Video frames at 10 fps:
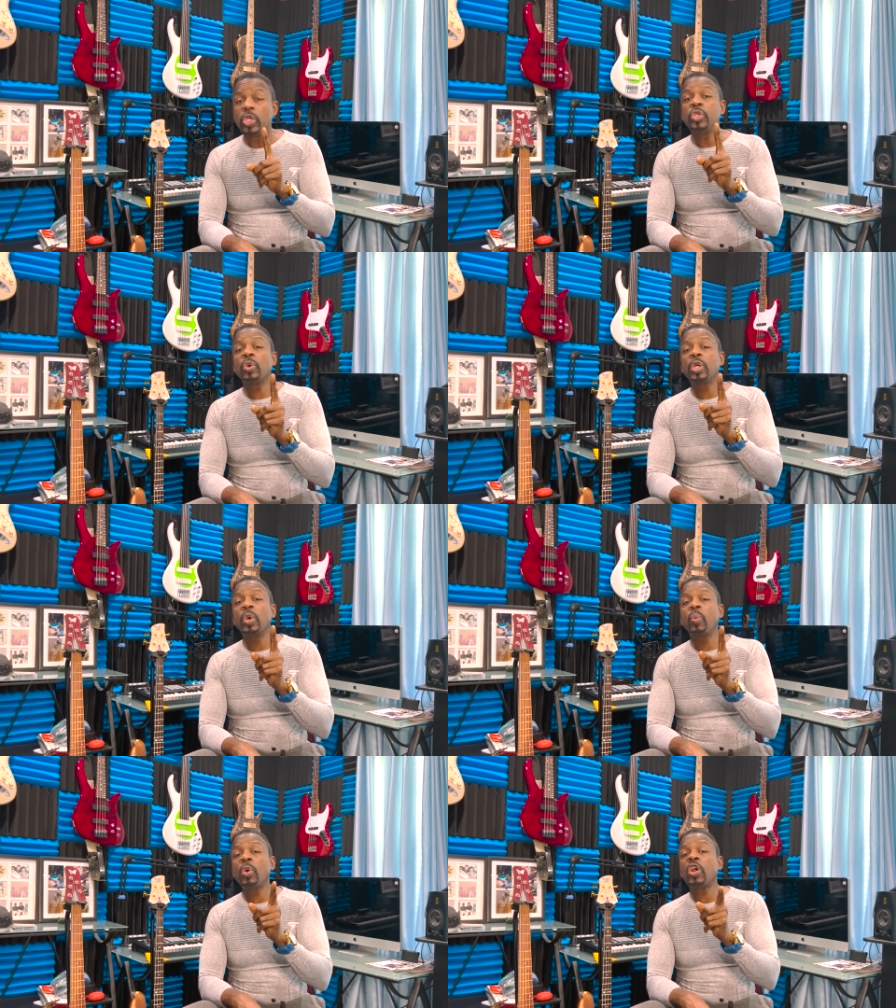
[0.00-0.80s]
You're going to
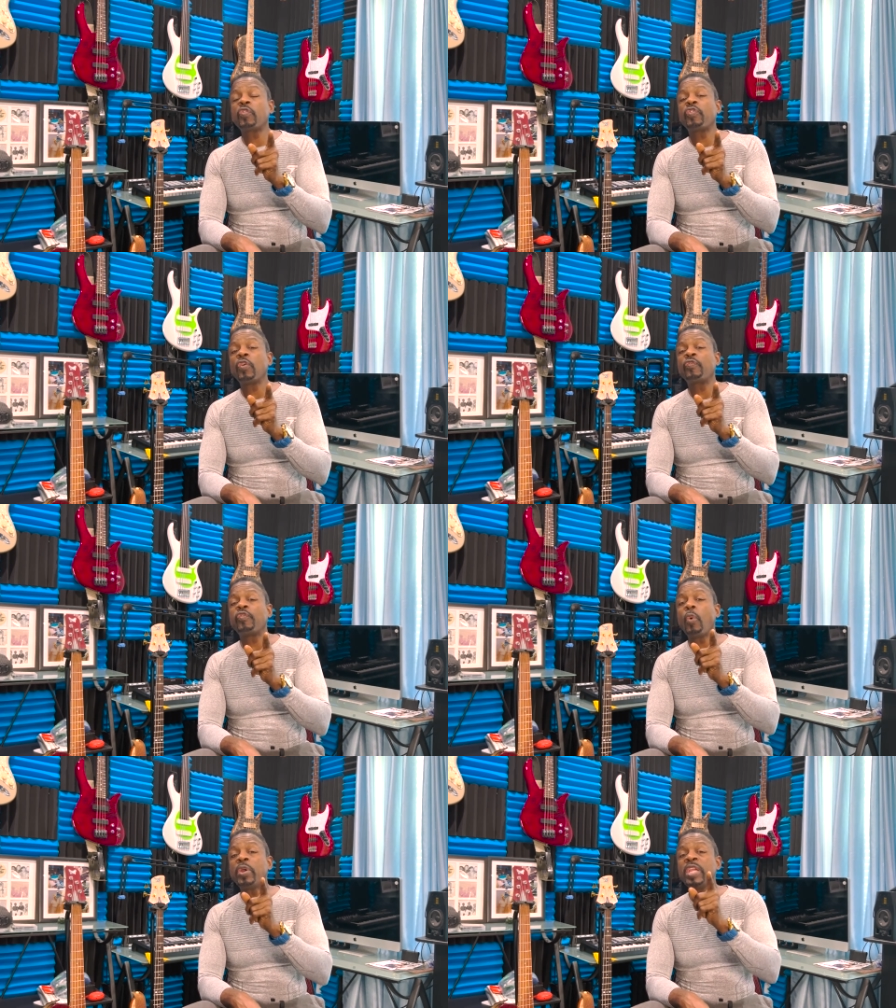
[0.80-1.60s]
work for
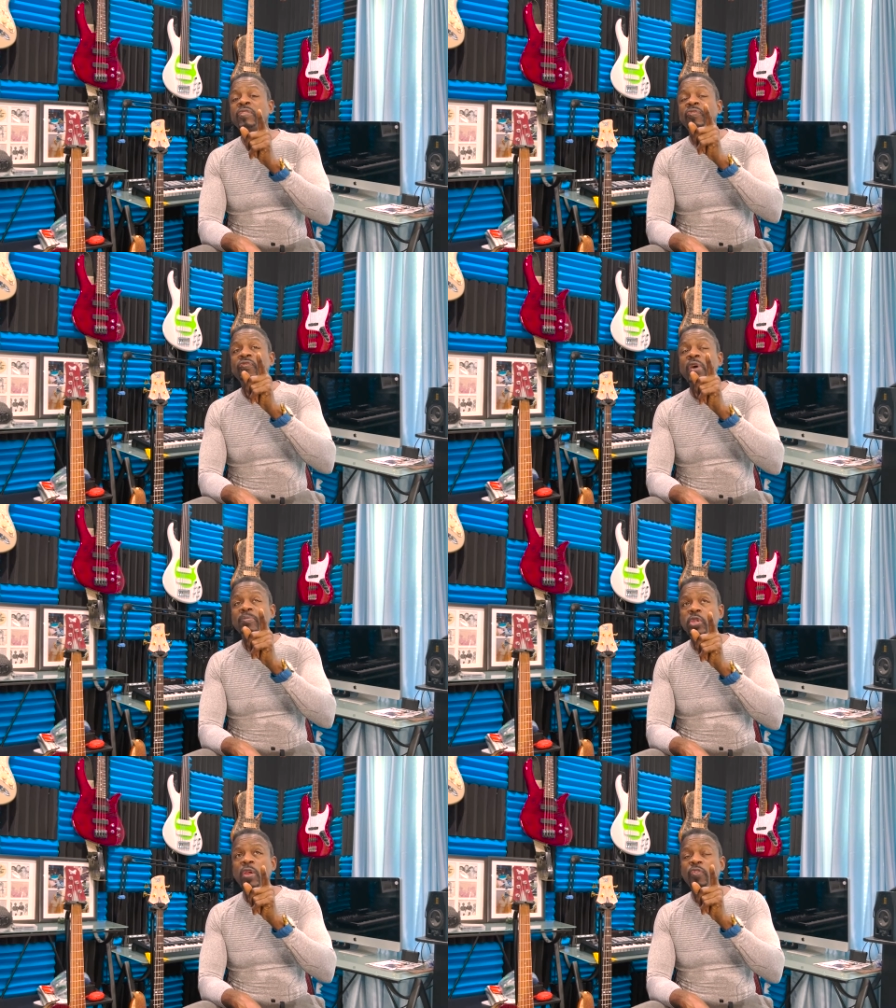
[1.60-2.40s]
40, I'm
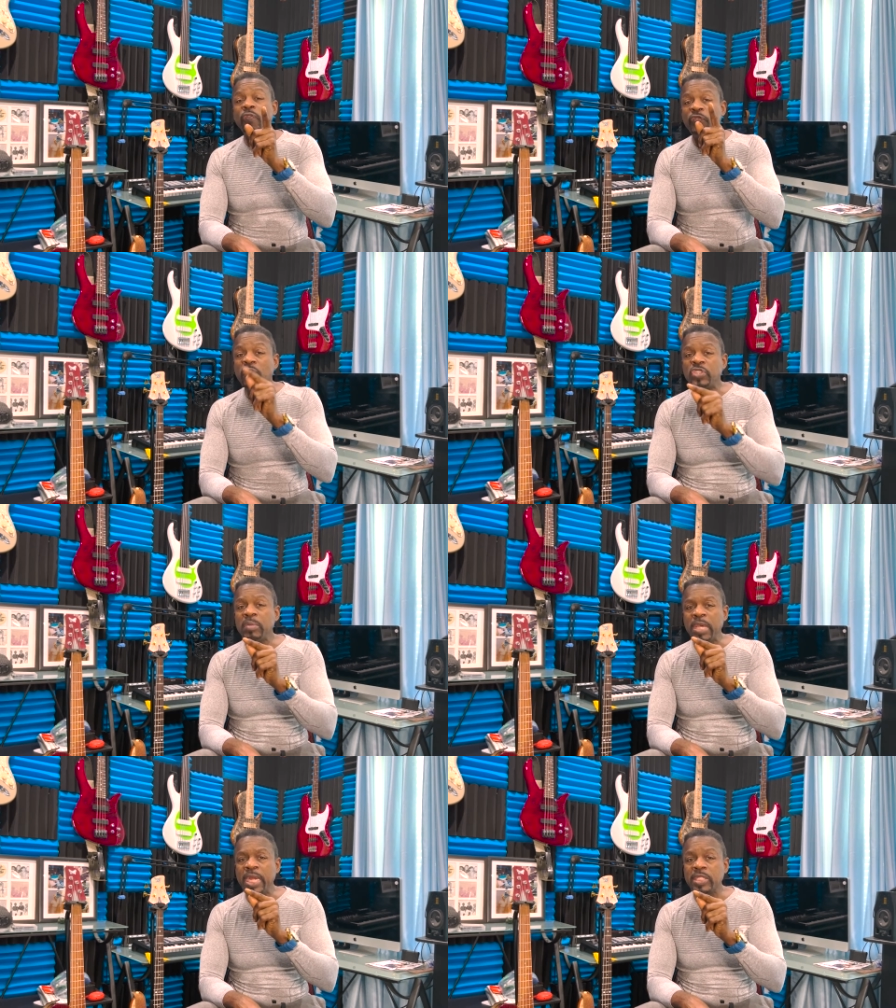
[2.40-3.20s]
sorry, for 50
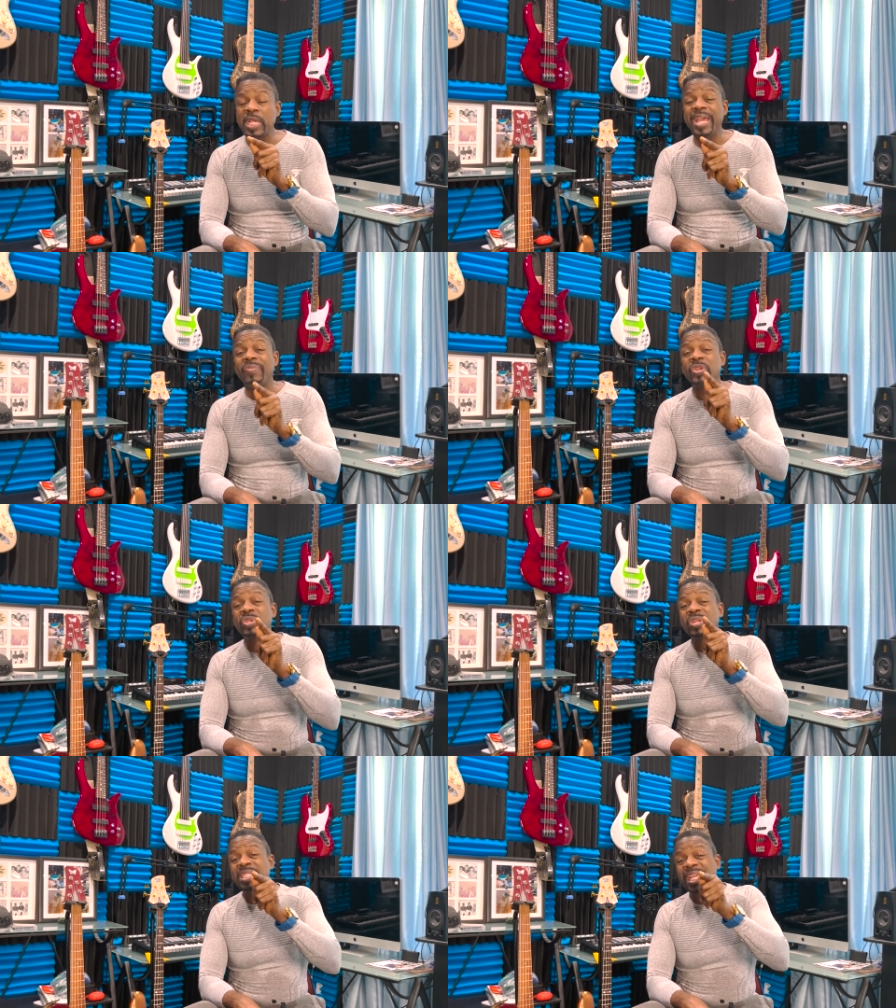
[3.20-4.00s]
minutes. Then you're
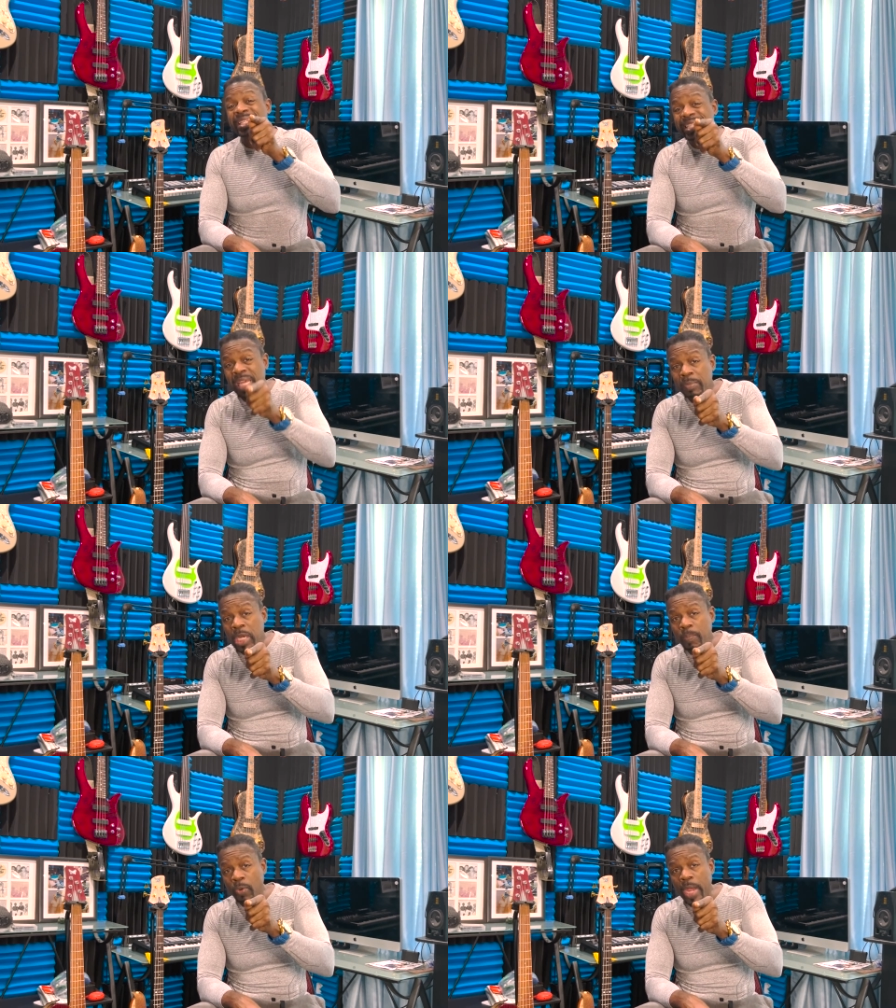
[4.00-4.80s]
going to take a 10
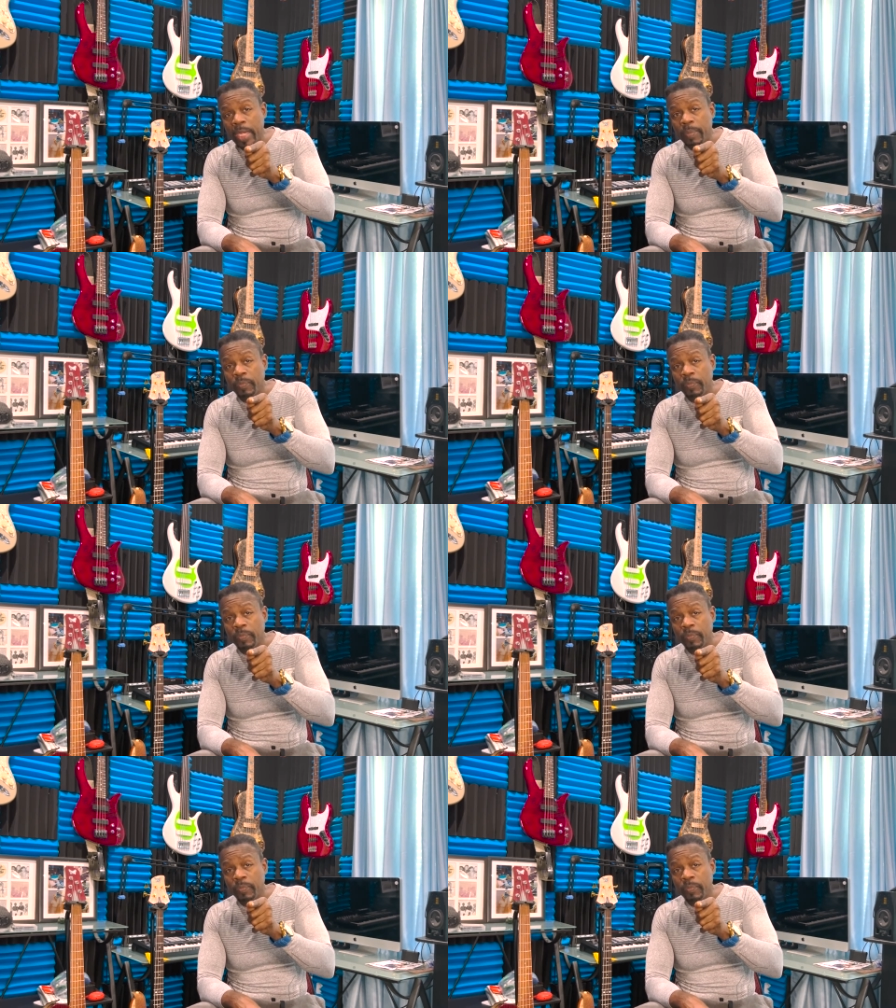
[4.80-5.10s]
minute break.